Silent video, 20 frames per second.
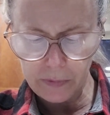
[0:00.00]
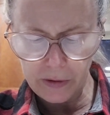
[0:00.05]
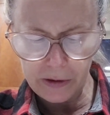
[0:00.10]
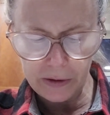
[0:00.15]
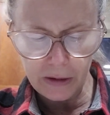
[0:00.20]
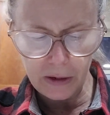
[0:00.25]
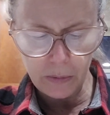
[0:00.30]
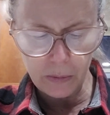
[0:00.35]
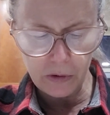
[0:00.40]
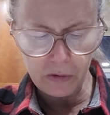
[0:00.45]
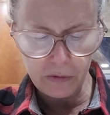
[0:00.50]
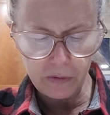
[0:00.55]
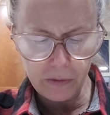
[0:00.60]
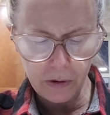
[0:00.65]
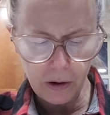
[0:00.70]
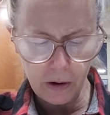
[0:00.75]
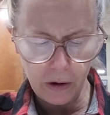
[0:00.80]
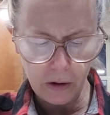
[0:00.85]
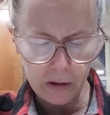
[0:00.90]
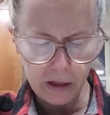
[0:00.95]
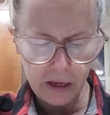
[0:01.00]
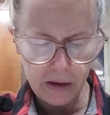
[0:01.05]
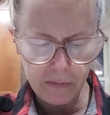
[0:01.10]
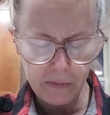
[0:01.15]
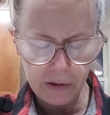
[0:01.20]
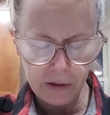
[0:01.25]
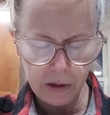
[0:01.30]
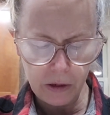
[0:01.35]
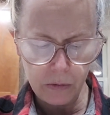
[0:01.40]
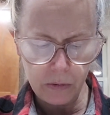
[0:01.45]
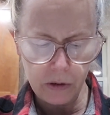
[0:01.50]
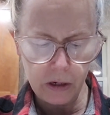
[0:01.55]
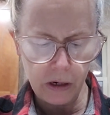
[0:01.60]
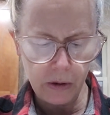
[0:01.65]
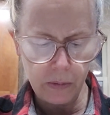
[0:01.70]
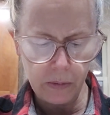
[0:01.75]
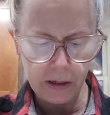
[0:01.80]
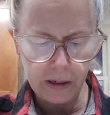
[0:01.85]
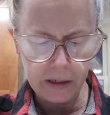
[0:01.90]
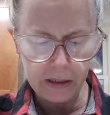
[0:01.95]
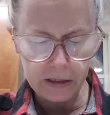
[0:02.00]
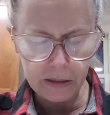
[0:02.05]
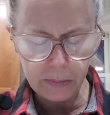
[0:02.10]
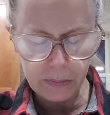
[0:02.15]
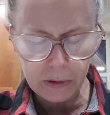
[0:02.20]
and they will fall even though no one is